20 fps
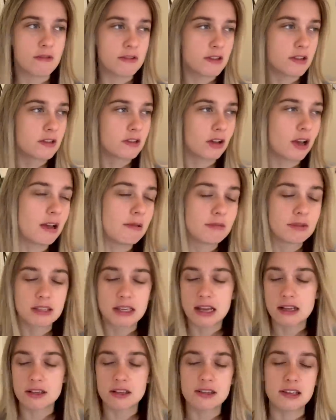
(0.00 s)
The Times
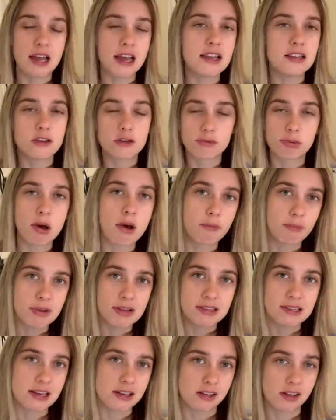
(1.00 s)
saying this 8 to 12 week
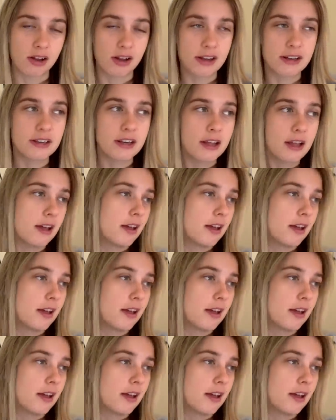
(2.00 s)
deadline.